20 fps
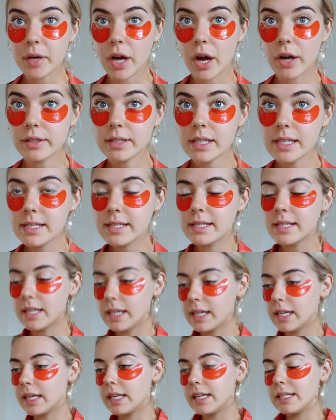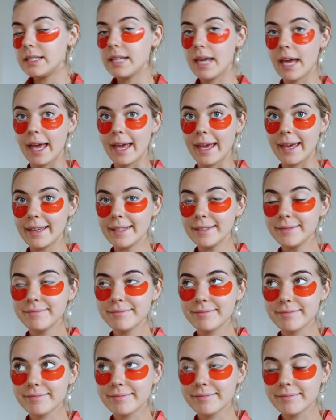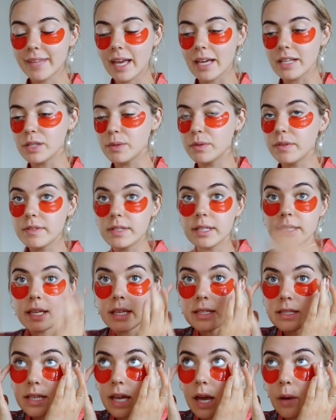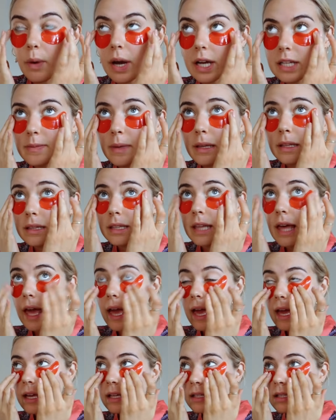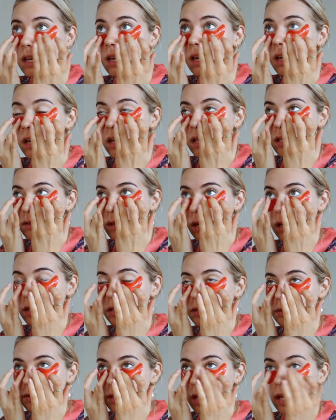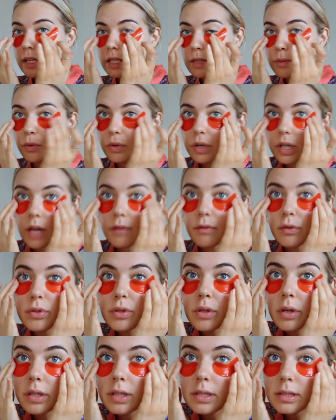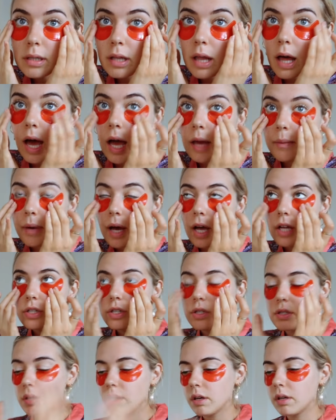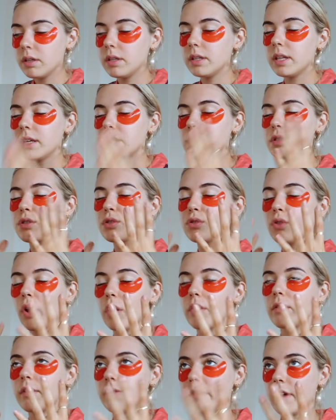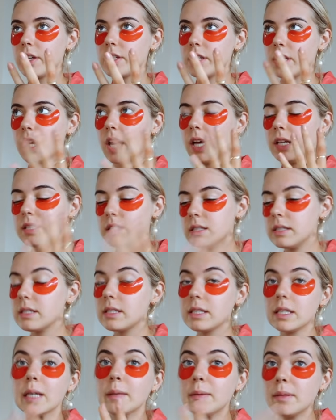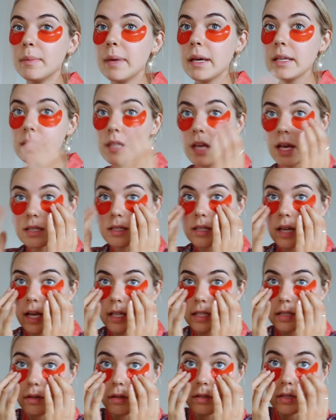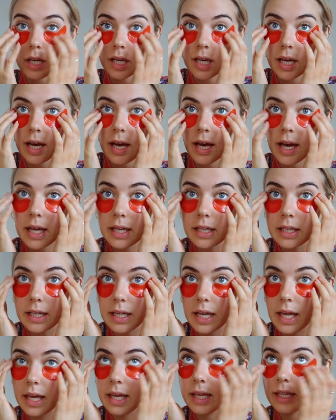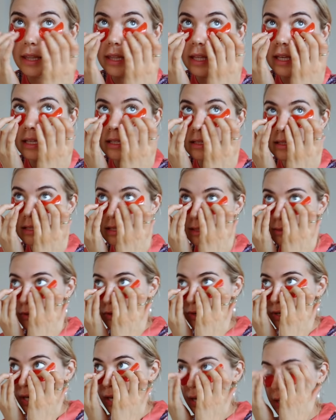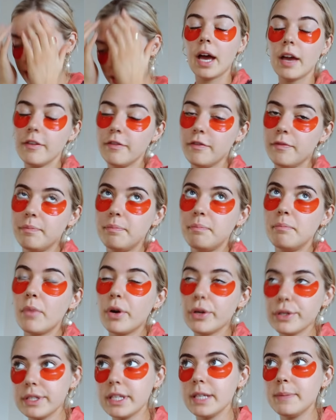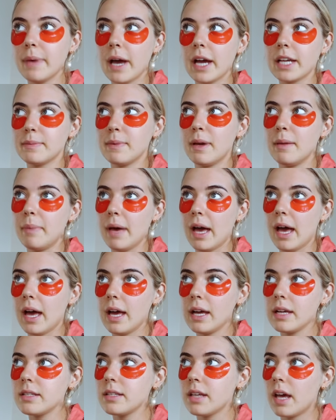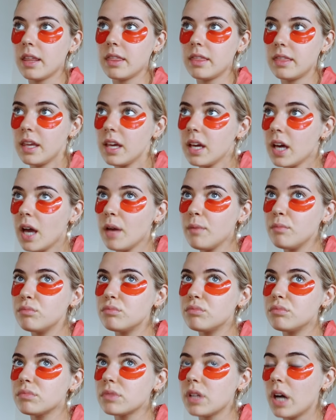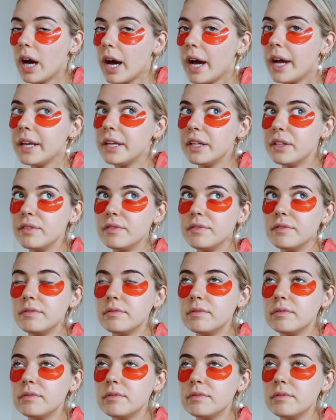currently sitting in a tan. As you would have seen yesterday, I waxed my legs so I could do a tan this morning. I've also got these little eye patches on. They're so refreshing. I didn't sleep the best last night, so I was like, I need these this morning. I've mostly packed my bags. I think I'm kind of